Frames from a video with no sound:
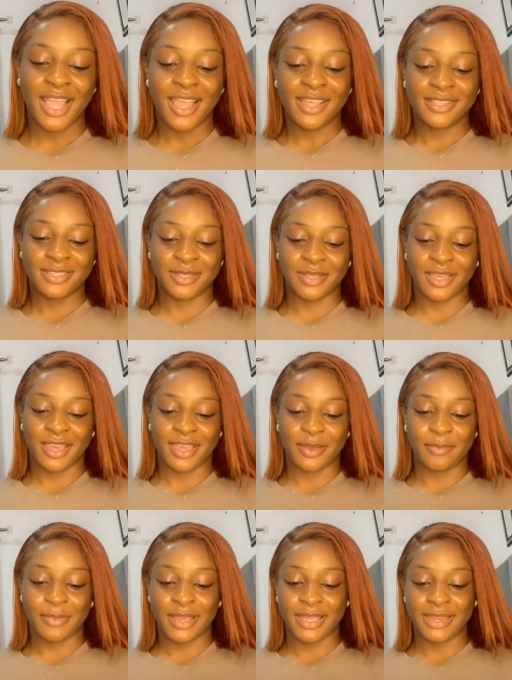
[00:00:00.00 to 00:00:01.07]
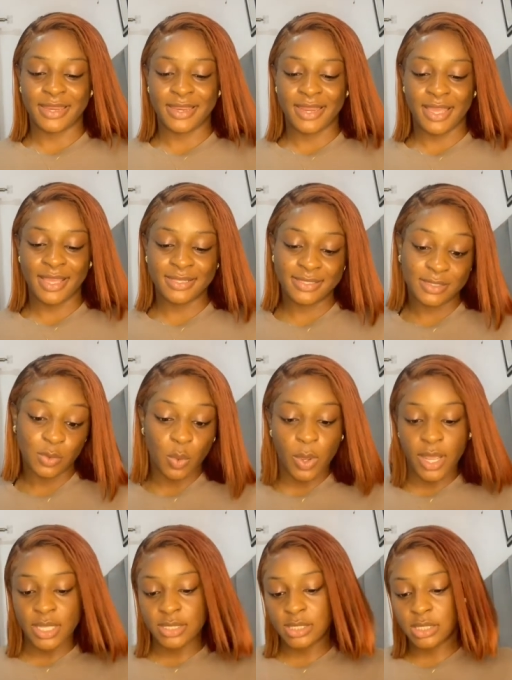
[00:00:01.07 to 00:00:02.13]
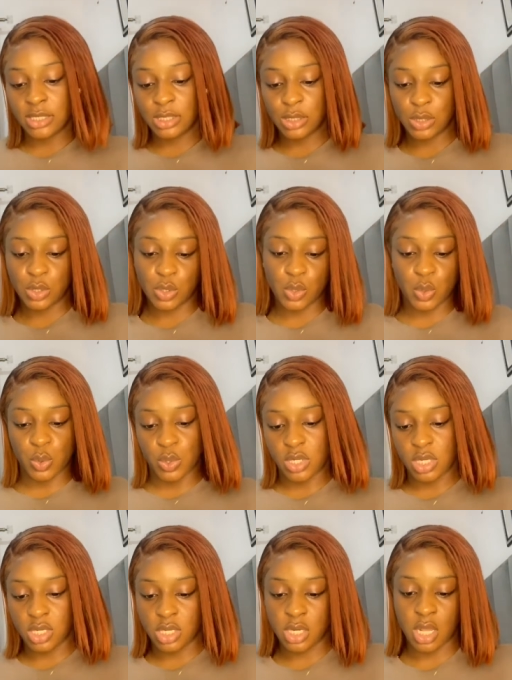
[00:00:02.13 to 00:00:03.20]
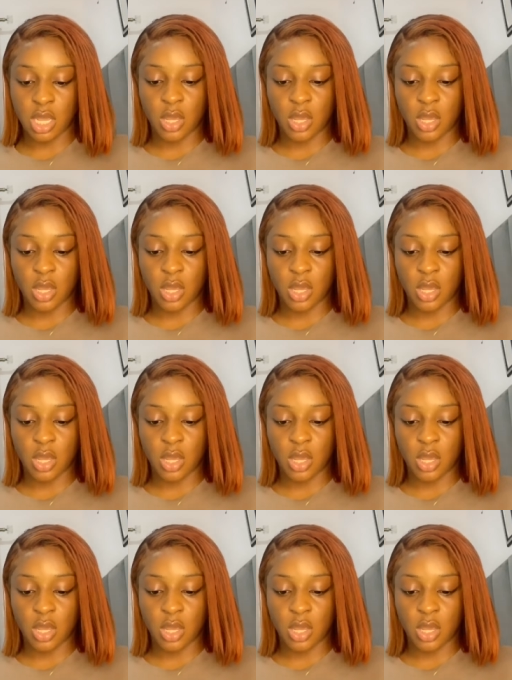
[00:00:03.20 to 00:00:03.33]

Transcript: So yeah, my next question